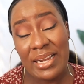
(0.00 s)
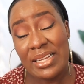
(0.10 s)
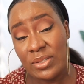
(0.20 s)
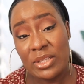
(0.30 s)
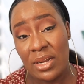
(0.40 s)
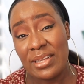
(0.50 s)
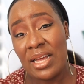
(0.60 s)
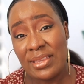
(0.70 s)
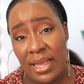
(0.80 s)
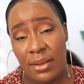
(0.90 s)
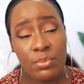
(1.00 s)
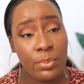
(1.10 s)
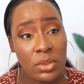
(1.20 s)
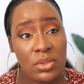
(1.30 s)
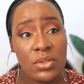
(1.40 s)
That's what I thought at that time,
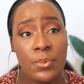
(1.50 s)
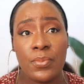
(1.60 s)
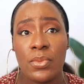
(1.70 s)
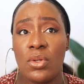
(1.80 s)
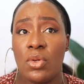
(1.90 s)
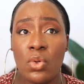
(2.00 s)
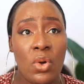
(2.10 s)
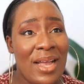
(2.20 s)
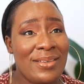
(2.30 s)
but, you know,